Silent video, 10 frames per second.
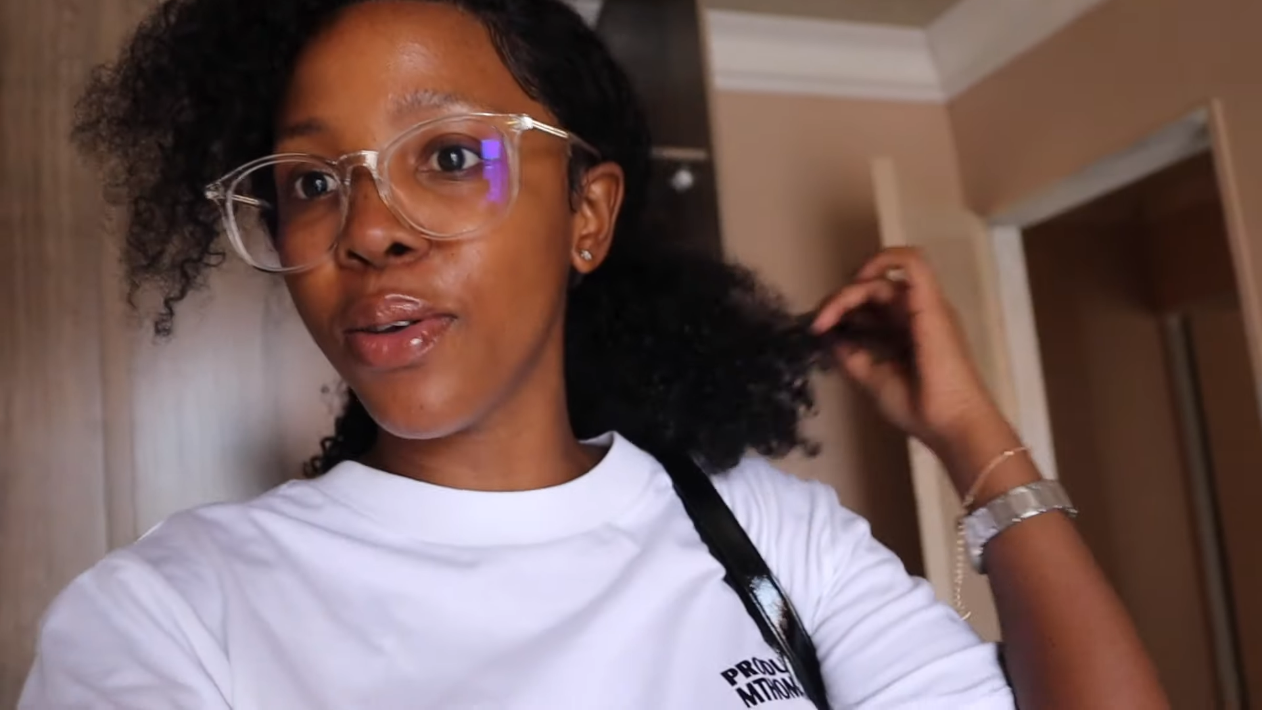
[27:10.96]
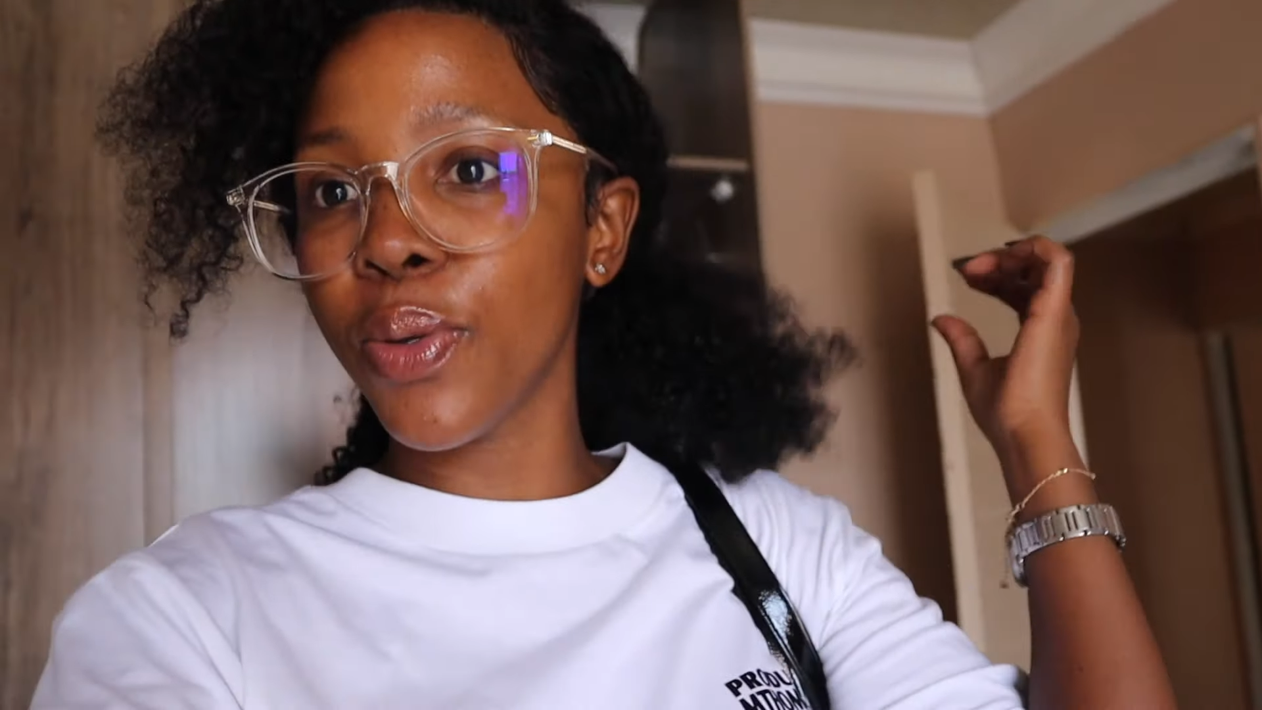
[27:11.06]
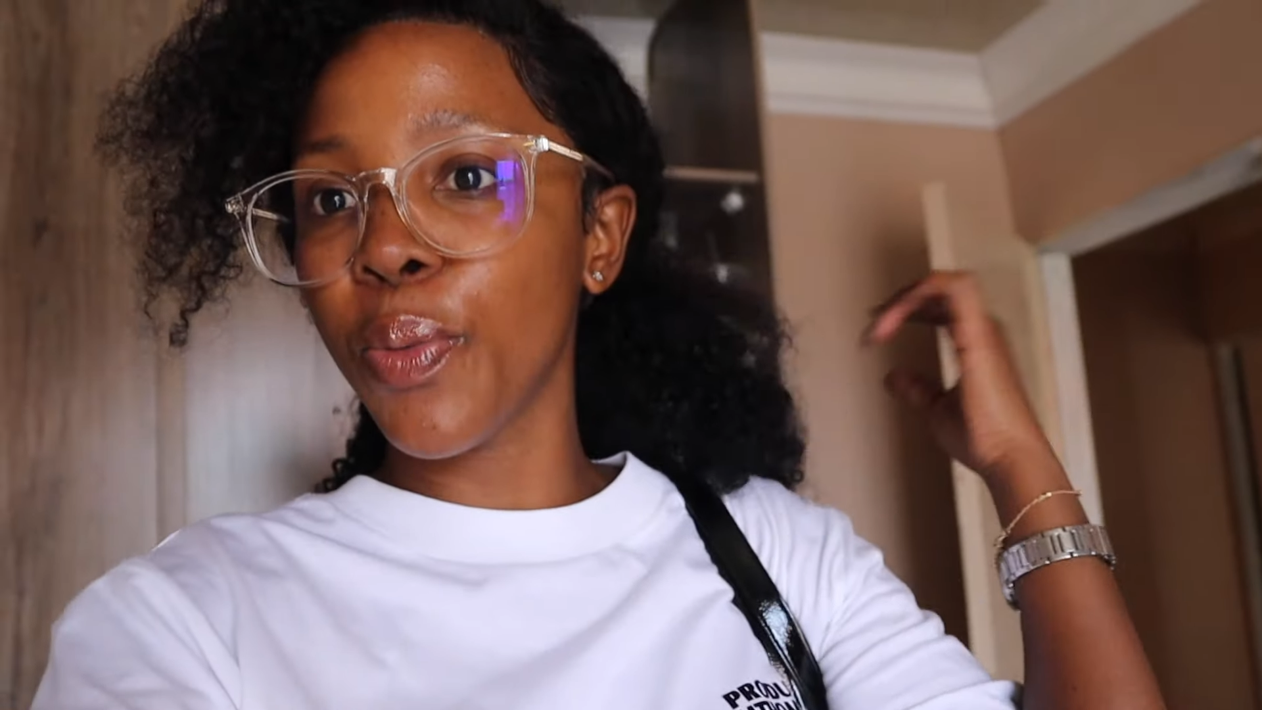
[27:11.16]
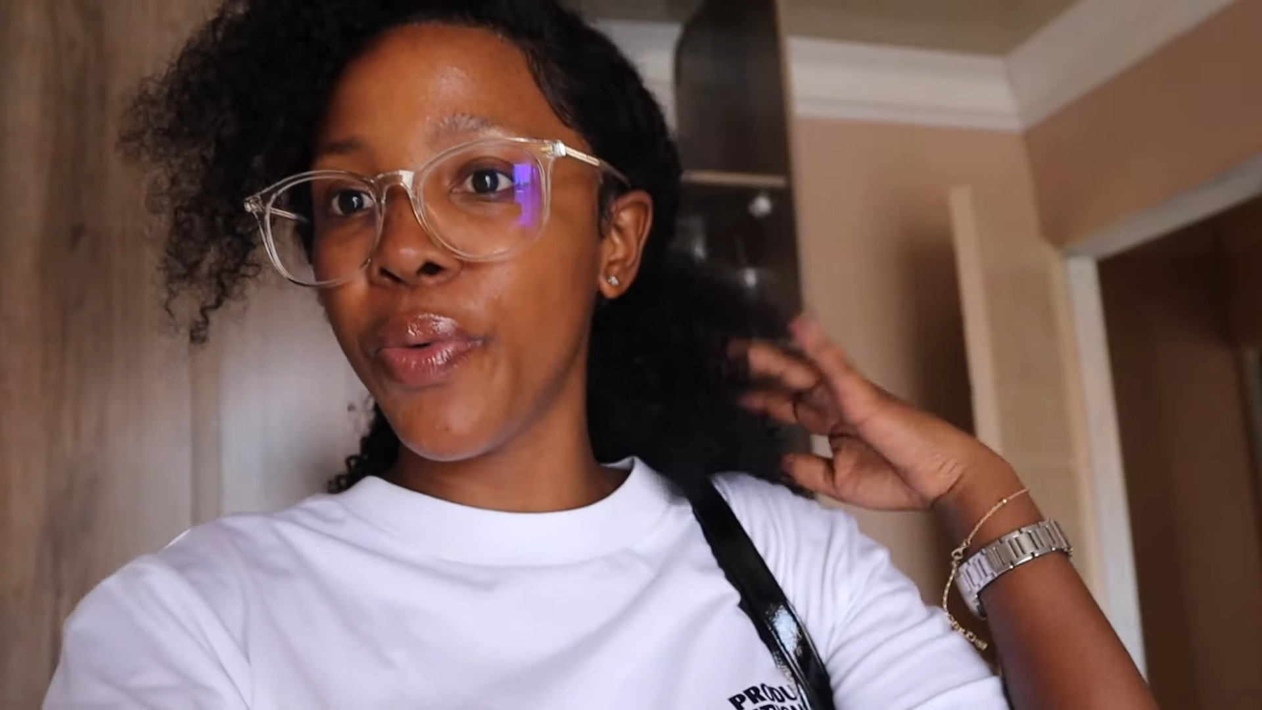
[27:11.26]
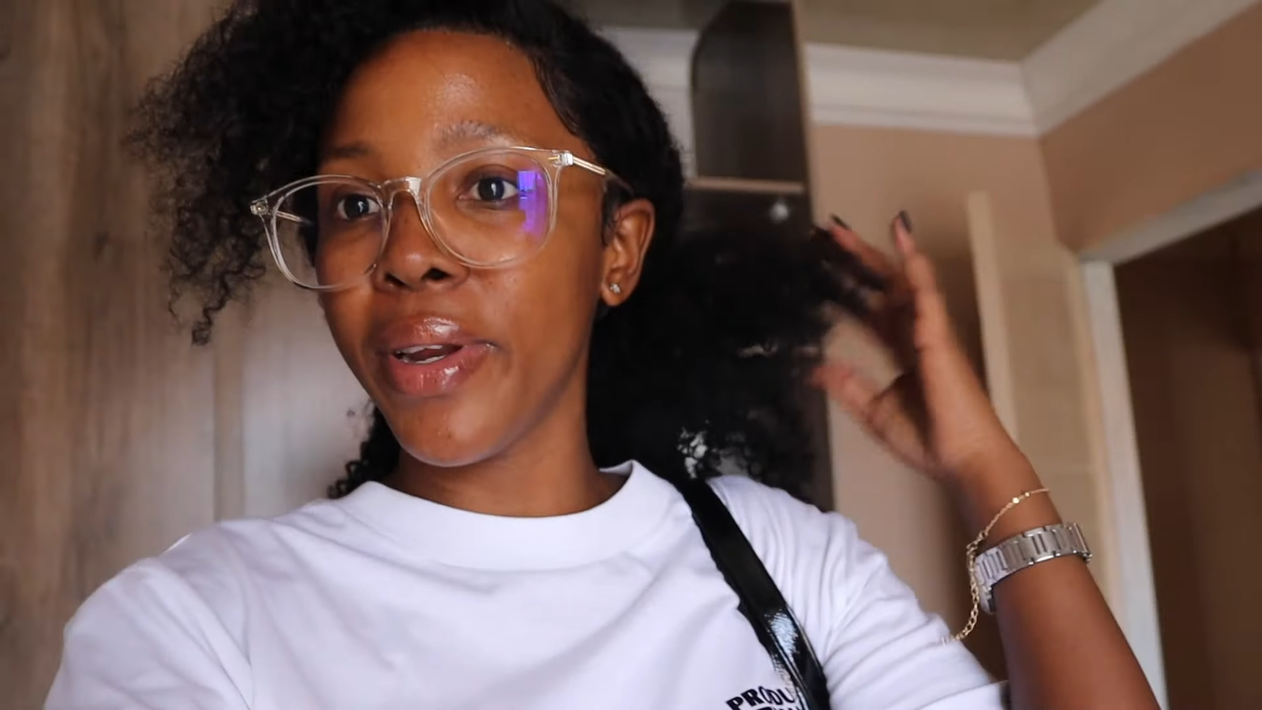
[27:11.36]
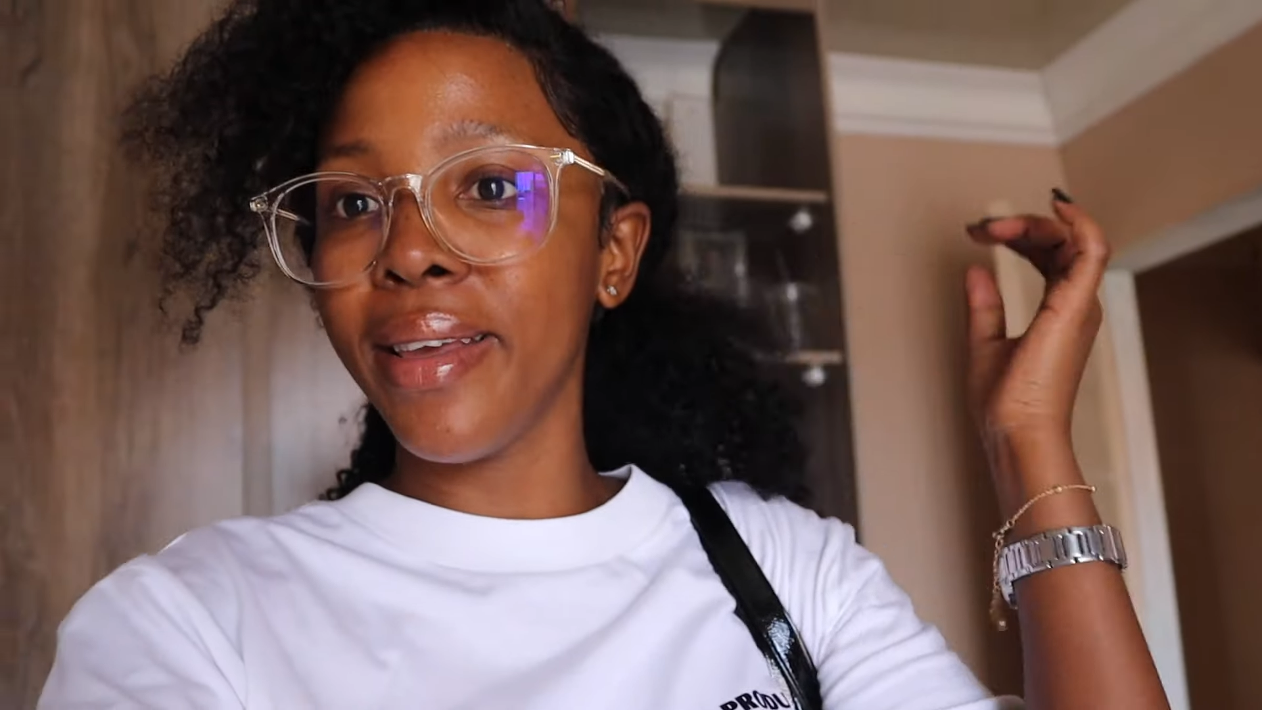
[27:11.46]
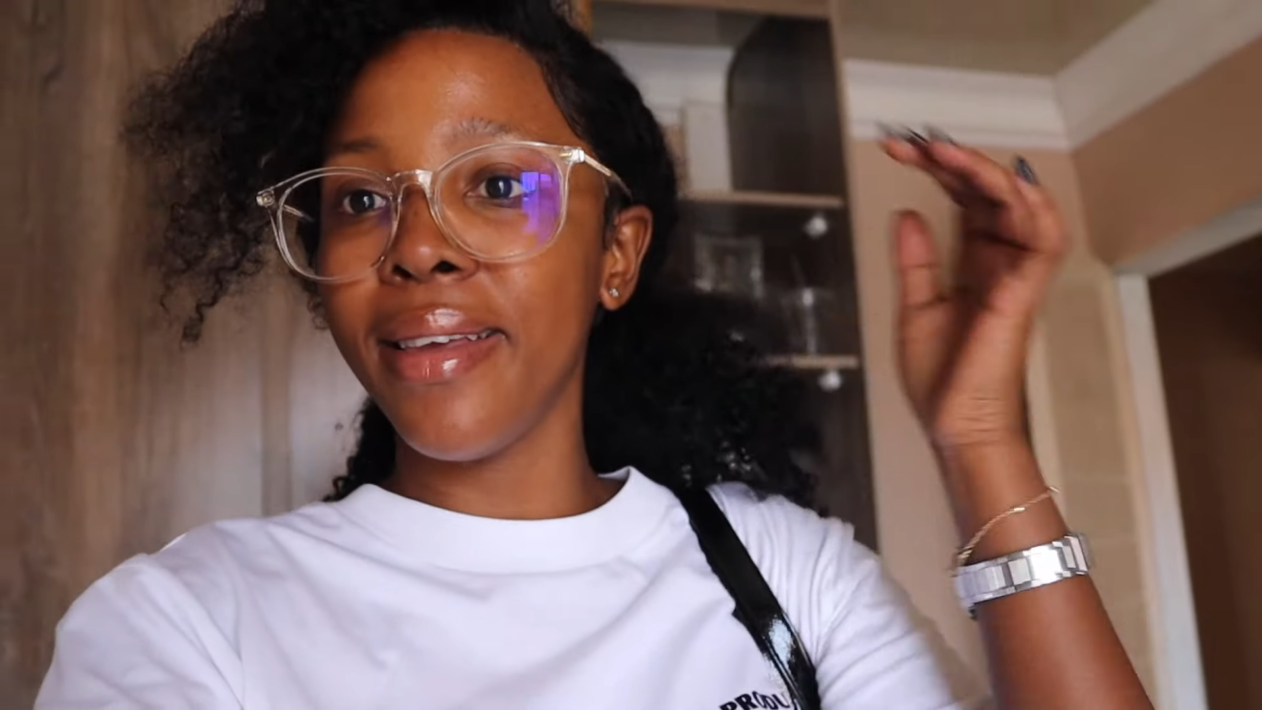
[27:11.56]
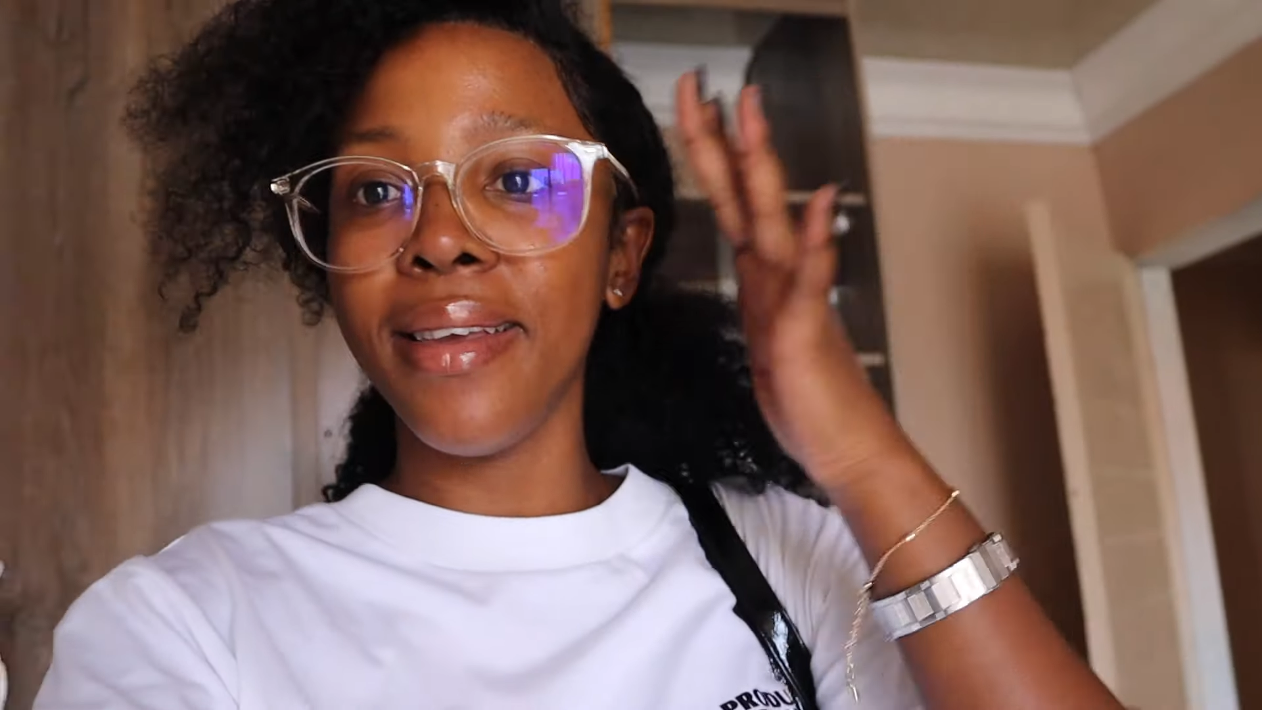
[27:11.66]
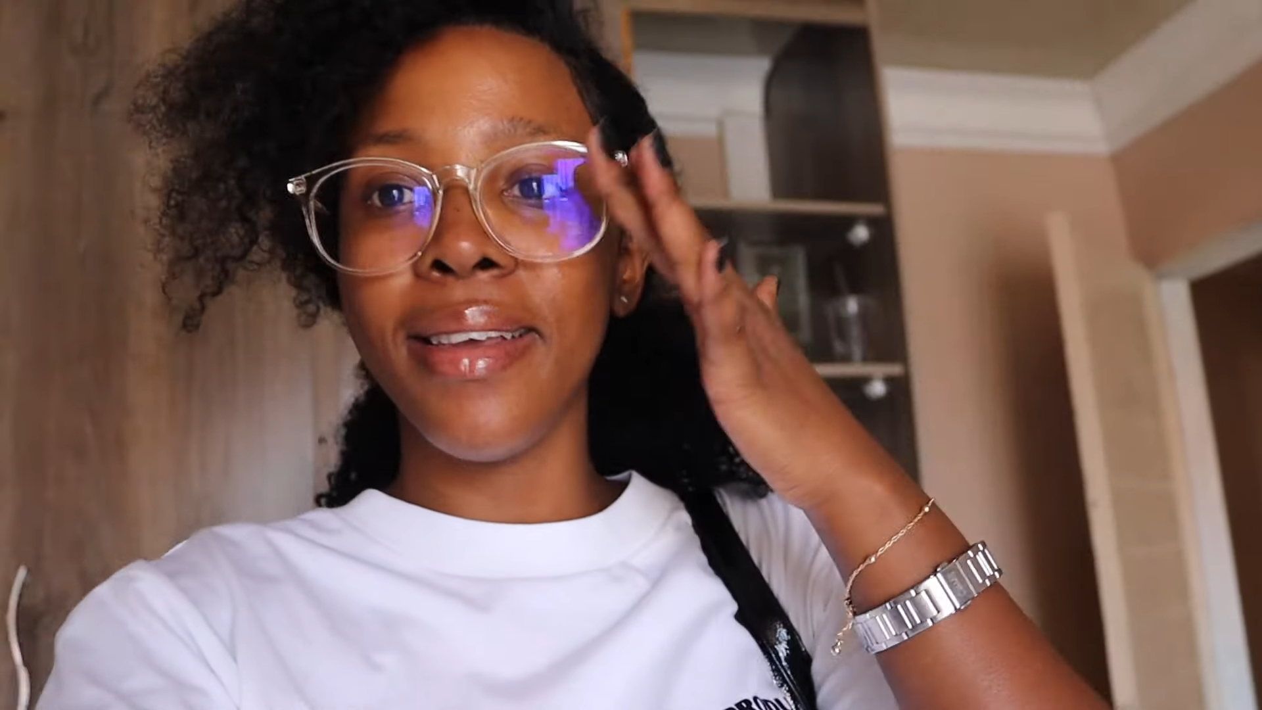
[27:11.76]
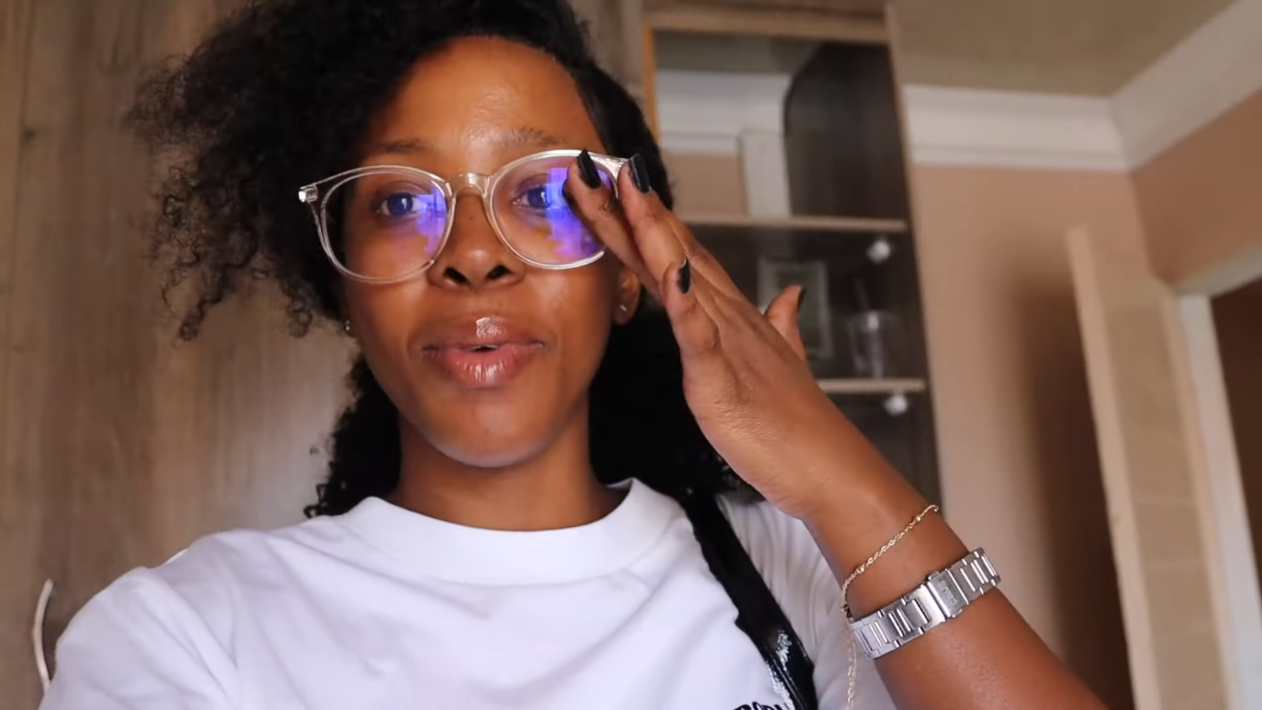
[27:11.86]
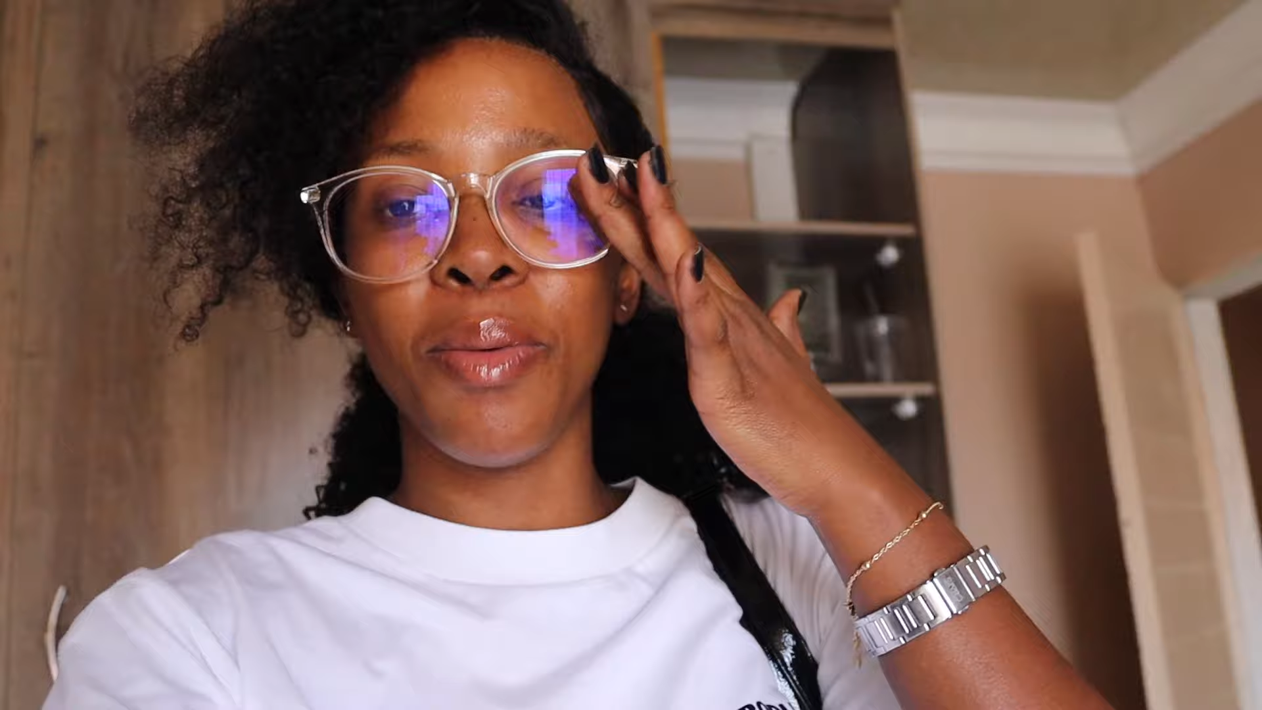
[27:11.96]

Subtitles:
I look so pretty.